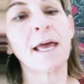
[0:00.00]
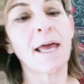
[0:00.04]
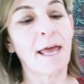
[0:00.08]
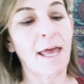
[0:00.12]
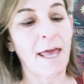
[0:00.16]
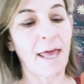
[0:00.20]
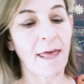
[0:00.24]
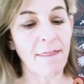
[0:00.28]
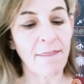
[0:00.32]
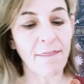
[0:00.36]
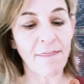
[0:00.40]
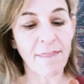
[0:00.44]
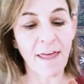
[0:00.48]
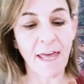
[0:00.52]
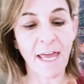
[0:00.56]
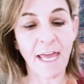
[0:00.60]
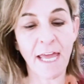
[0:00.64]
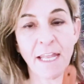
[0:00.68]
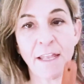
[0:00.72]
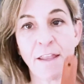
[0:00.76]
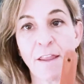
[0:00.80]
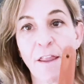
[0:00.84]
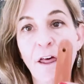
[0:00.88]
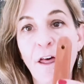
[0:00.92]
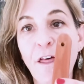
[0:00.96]
And
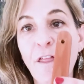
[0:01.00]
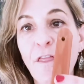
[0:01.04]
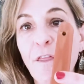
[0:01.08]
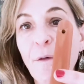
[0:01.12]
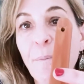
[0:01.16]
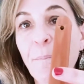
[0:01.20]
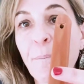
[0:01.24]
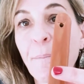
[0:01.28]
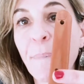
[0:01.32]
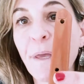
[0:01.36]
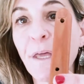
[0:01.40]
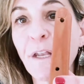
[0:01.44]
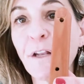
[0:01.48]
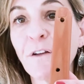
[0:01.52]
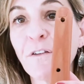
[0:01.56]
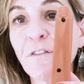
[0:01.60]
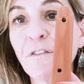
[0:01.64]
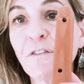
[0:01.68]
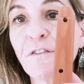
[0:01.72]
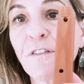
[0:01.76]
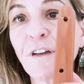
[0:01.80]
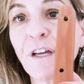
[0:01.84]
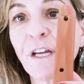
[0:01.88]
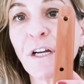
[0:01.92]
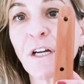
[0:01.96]
then the middle
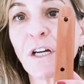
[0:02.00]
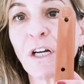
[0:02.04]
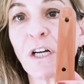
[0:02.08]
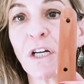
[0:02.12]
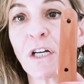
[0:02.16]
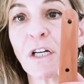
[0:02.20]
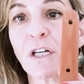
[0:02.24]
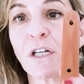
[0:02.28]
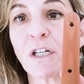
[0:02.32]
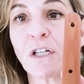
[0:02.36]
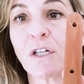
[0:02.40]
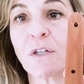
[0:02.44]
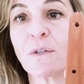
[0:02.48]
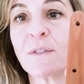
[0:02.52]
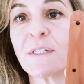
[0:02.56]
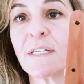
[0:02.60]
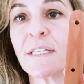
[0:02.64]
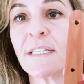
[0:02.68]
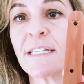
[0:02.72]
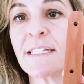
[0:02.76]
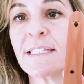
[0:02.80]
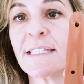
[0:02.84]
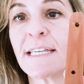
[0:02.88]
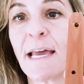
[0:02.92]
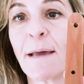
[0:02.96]
finger goes
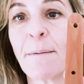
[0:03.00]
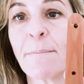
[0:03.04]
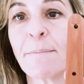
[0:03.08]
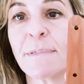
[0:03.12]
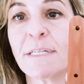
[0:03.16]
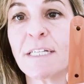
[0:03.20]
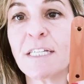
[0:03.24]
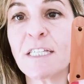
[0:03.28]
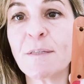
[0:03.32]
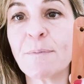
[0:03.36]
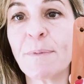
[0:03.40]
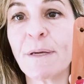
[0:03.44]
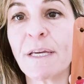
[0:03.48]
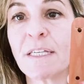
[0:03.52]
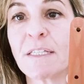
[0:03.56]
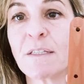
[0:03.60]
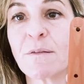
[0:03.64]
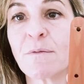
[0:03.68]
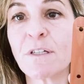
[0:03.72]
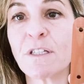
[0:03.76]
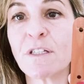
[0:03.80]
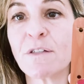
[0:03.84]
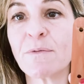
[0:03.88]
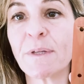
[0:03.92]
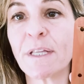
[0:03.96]
in this empty space,
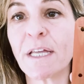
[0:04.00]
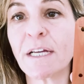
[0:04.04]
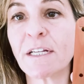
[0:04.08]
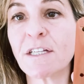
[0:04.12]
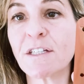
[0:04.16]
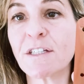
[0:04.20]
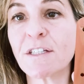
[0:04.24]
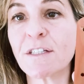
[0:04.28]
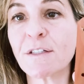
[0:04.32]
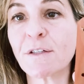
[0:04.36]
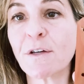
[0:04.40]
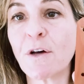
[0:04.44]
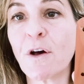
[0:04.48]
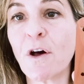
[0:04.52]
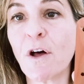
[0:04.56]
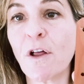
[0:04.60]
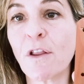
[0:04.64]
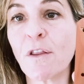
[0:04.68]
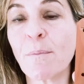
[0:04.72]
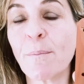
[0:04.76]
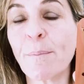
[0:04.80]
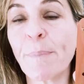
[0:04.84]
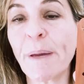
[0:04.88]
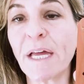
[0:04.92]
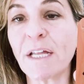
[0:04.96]
which we like to just call
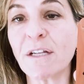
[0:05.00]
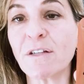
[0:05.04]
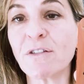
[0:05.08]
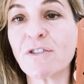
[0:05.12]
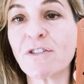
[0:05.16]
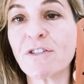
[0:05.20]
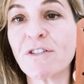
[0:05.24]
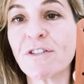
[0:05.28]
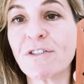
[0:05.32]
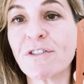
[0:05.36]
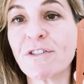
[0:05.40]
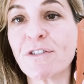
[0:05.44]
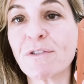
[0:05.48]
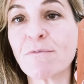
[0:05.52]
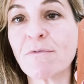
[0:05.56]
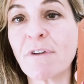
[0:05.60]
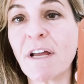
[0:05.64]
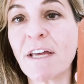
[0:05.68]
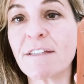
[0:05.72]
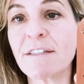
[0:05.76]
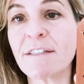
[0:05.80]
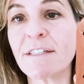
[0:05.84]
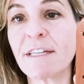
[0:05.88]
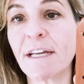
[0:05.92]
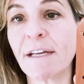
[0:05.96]
the bench. They're just
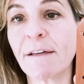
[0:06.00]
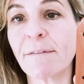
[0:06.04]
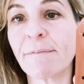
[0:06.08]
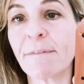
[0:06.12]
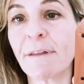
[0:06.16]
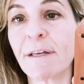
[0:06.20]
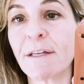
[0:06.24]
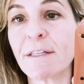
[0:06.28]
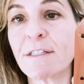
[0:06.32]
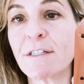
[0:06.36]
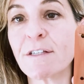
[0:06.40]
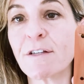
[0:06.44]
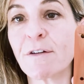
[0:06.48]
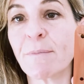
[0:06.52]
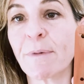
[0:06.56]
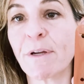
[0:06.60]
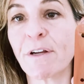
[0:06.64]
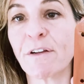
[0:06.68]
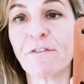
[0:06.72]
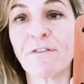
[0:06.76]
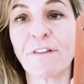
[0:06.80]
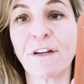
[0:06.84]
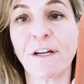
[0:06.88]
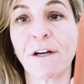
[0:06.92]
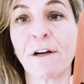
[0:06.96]
resting. That's your
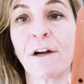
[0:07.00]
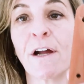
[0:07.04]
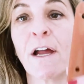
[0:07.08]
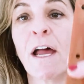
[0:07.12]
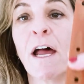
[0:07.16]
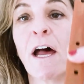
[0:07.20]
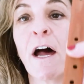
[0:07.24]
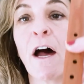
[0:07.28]
middle finger.